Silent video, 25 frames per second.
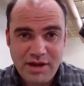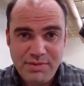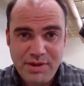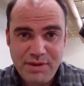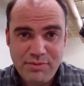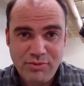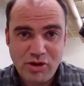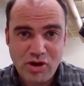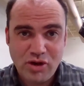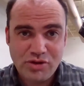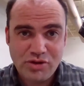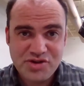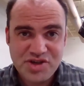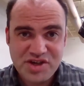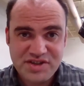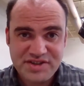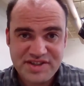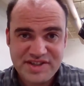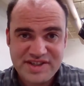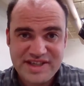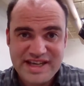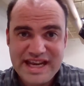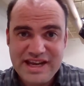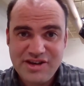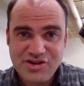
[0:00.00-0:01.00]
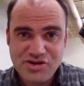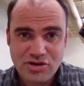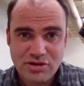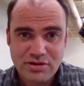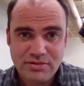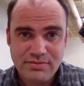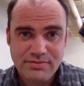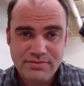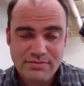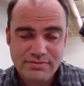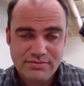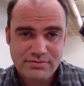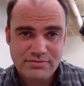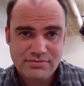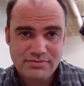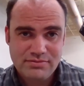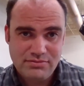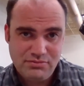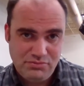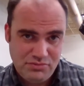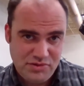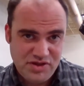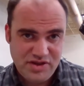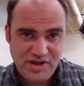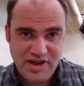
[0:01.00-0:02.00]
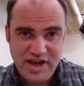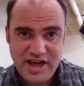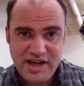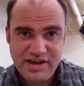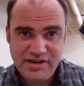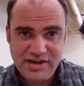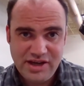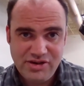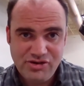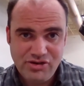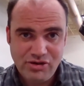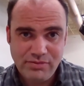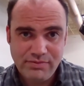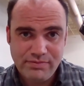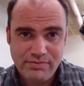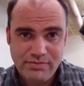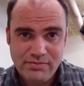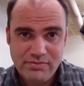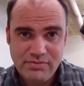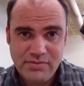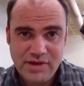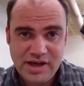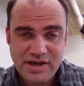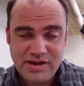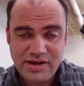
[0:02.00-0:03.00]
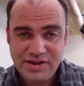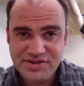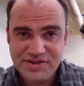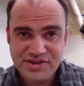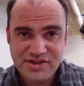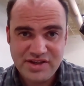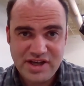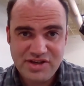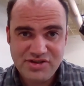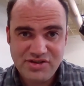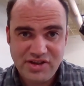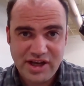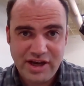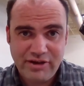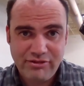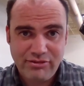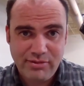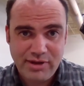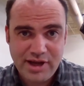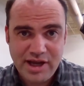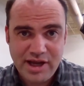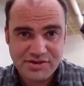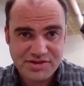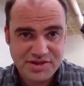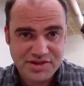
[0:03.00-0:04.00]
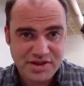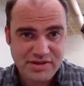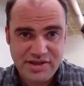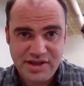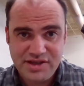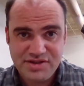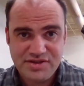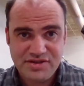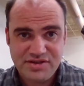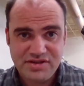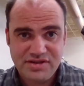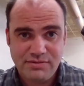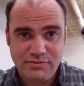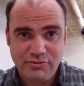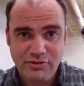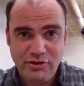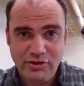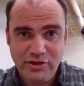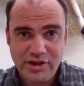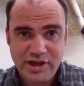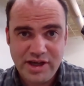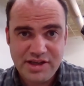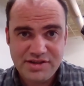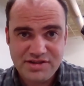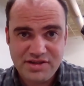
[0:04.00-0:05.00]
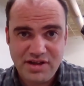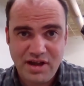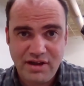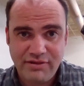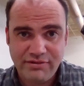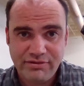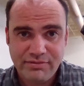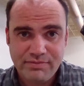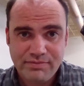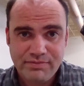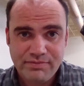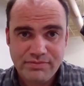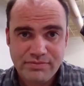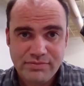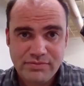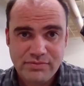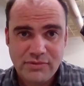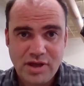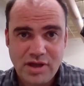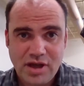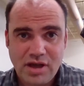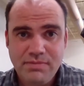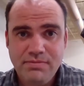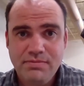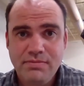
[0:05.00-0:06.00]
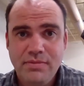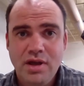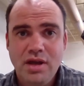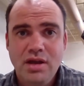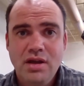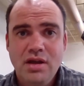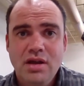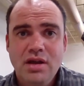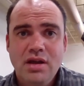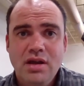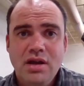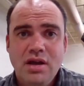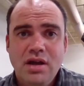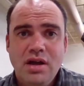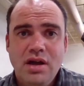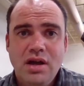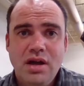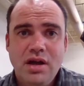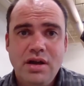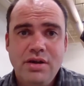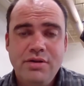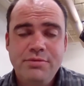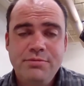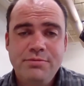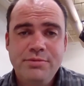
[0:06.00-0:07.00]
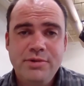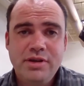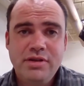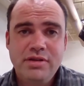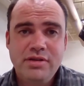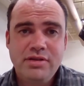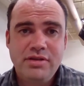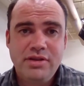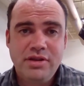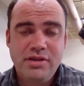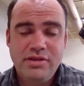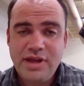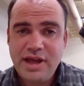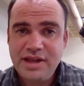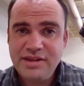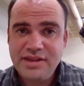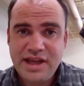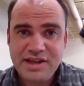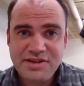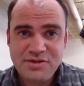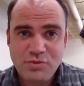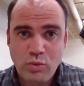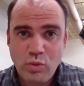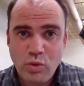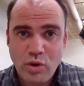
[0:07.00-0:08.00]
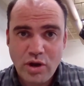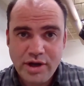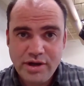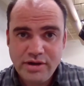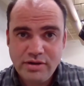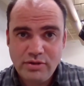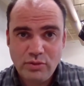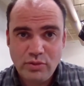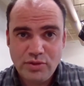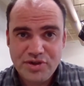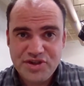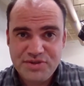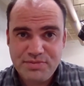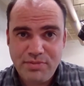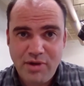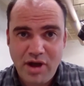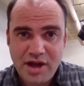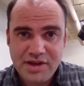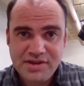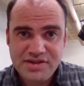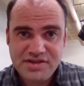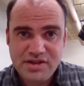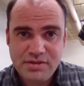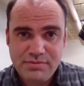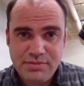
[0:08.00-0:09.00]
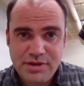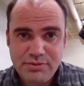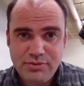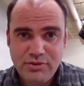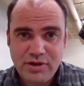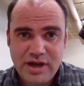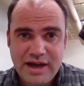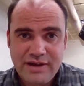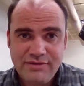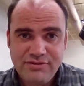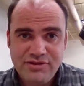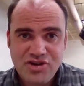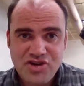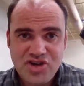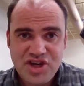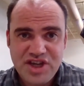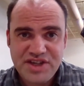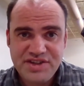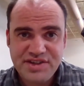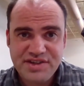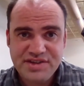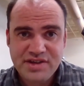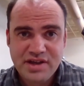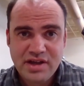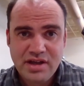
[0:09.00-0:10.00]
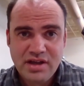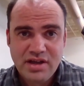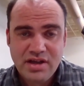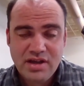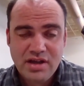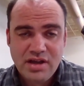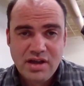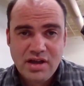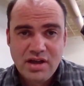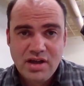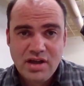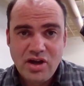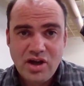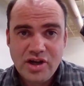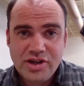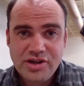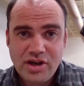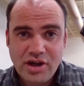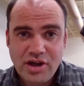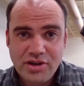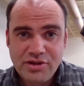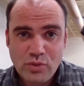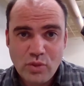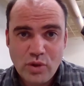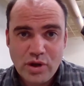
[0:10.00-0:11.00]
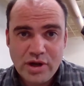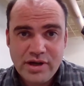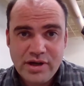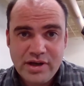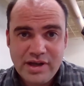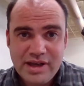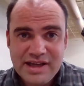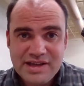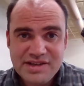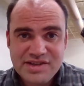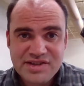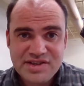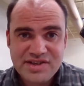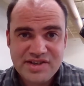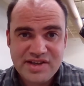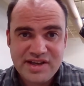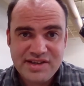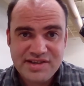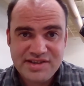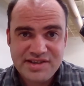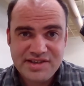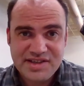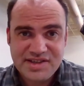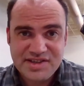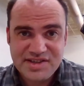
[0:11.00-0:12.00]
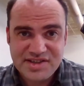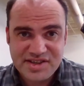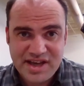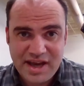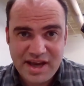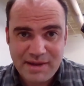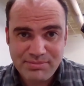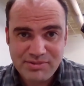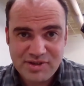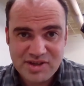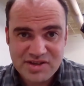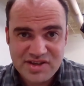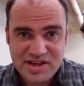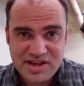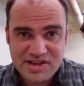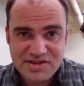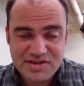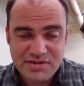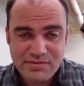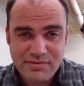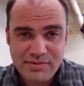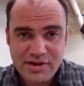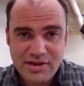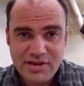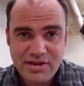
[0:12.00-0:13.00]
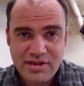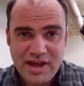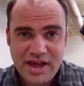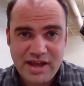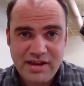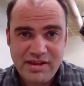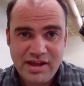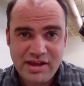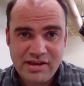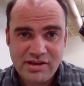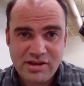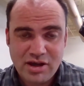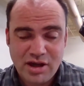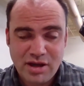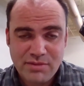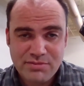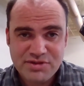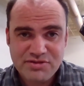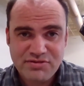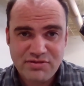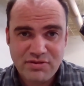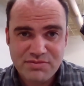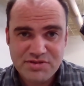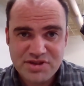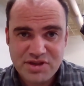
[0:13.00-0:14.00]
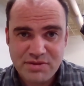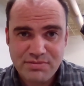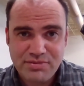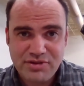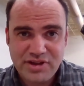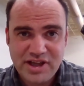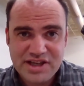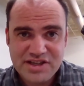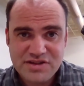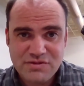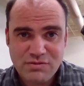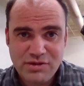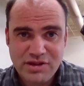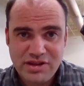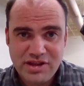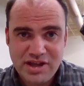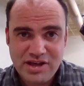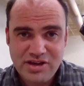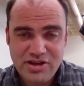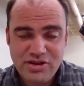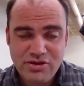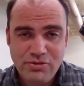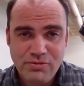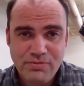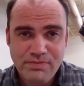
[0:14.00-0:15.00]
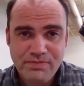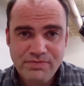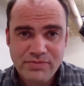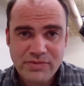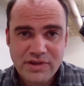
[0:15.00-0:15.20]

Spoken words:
of people call Jesus teacher. He's a neat teacher. He doesn't teach like everybody else. He teaches some really neat stuff. Okay? That's one response that people have to Jesus. Another one is this skepticism that comes from some place within you